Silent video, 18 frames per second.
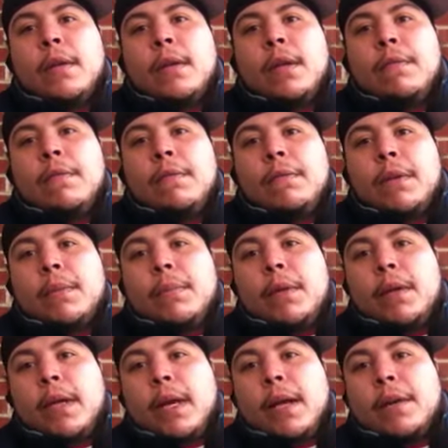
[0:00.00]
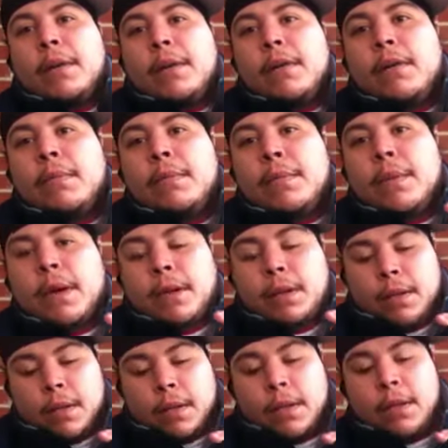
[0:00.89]
If you flip it down, I know you
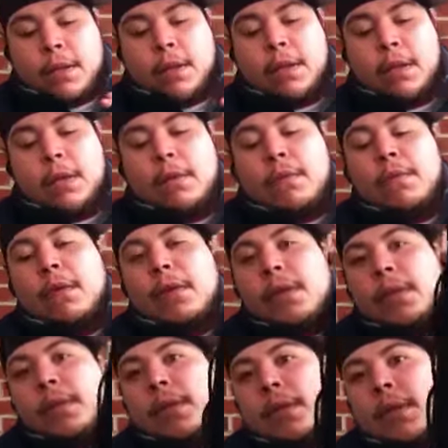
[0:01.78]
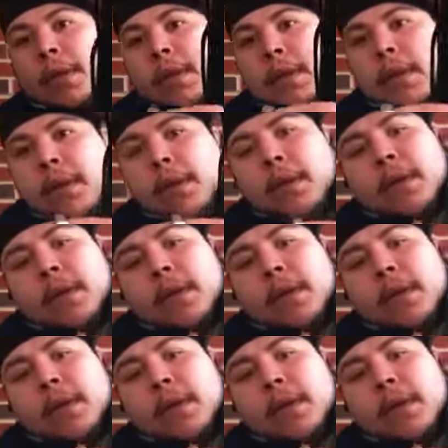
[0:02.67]
probably can't really see it,